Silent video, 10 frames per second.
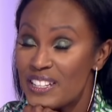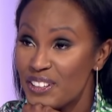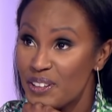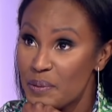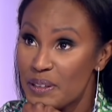
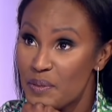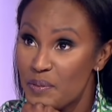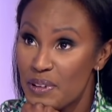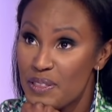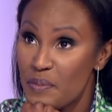too. I mean,
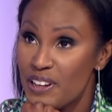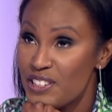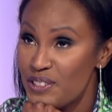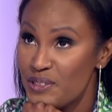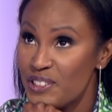with my
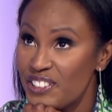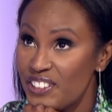children,